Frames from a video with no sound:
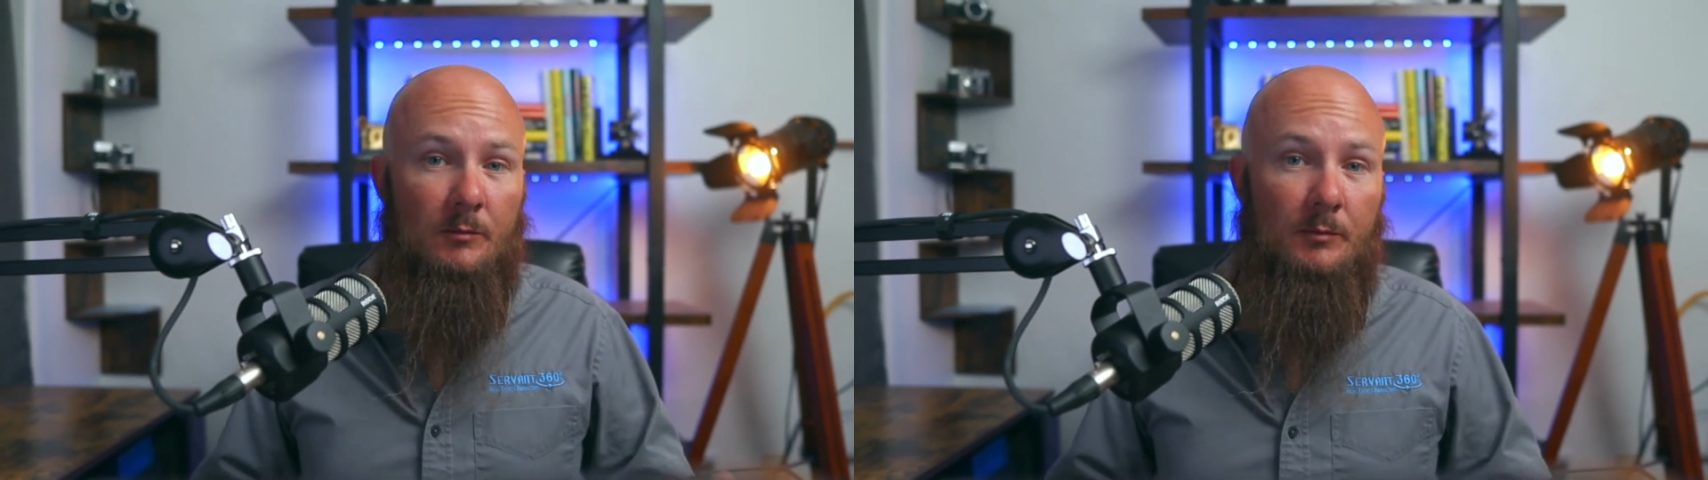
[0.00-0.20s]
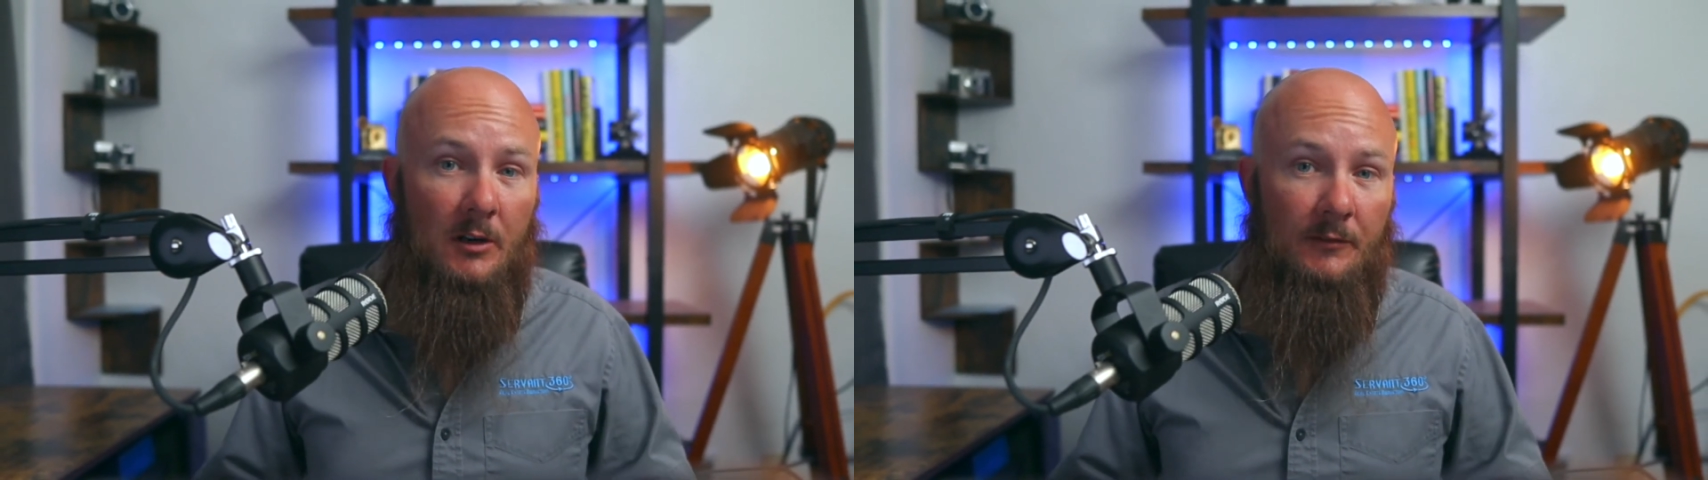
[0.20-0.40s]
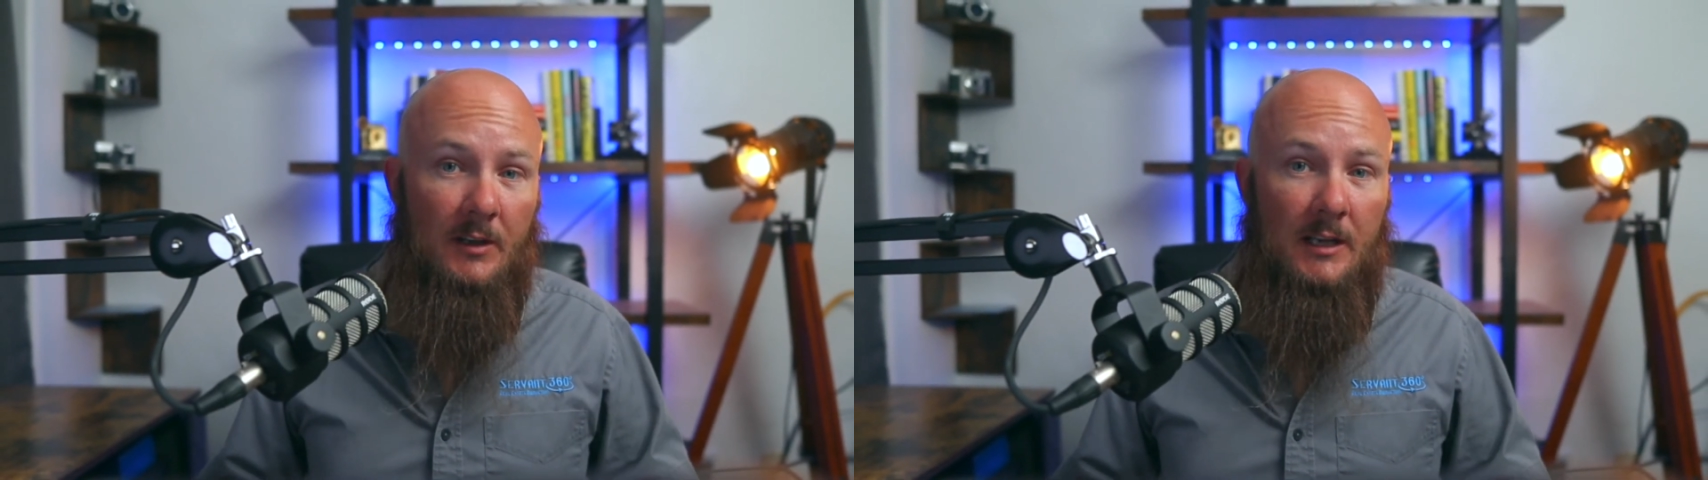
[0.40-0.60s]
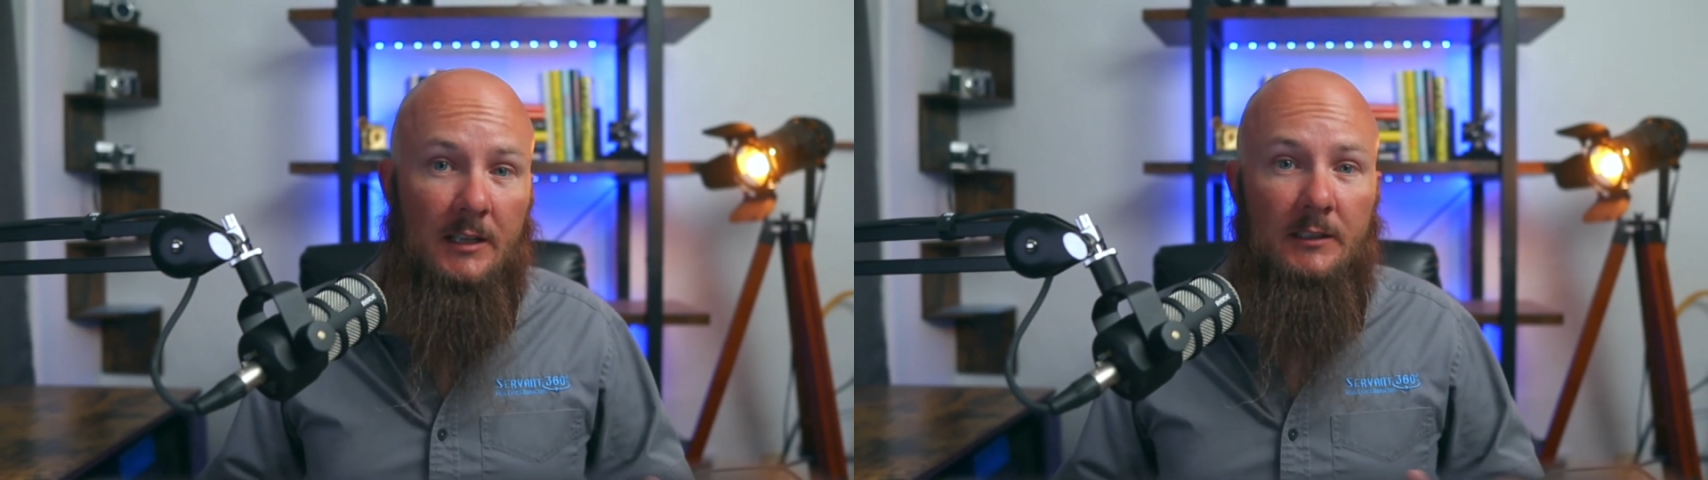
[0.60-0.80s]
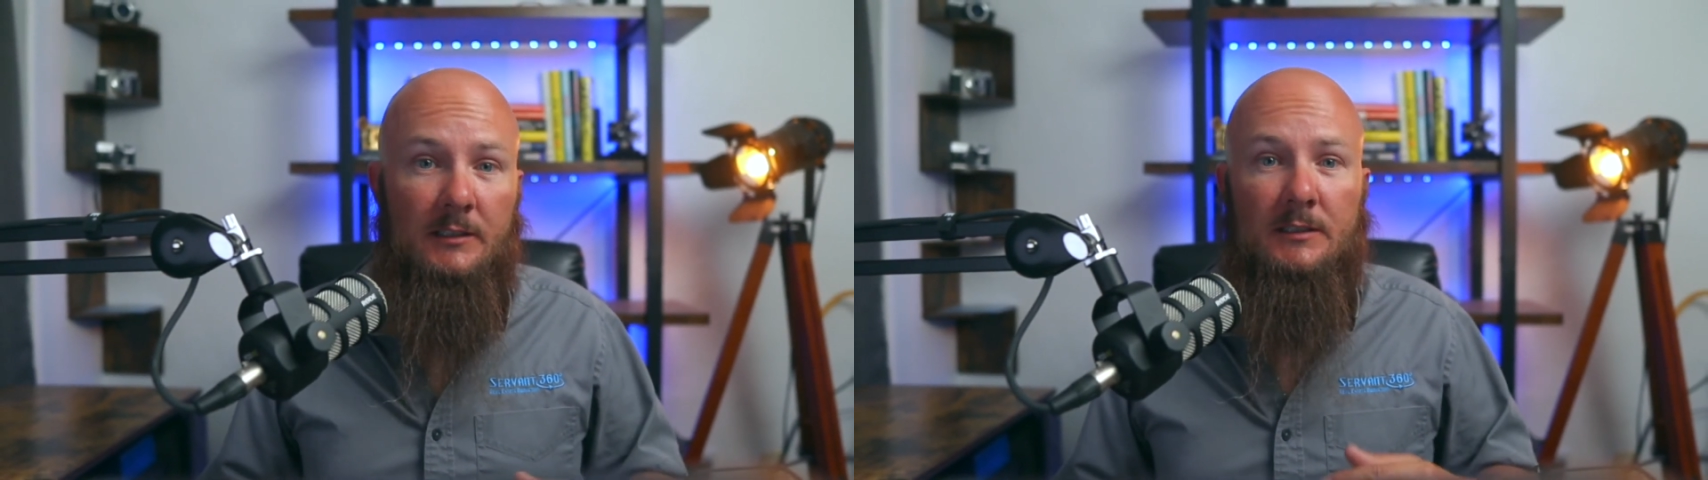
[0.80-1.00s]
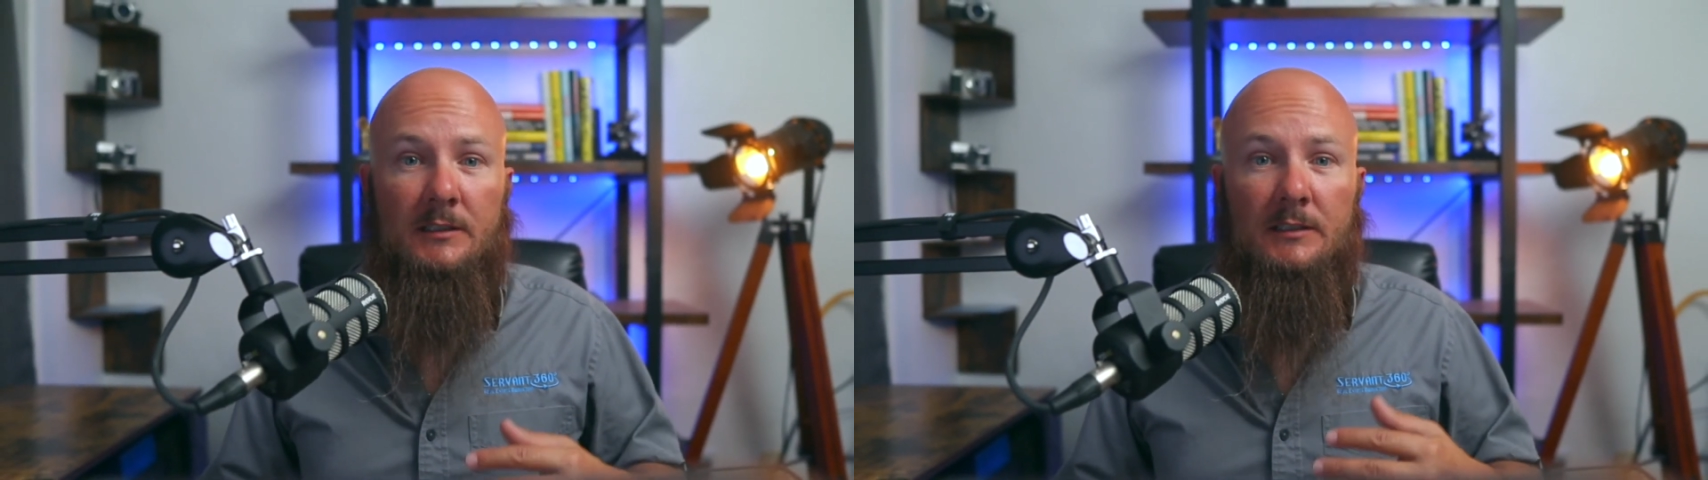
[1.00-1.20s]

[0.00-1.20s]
profiles and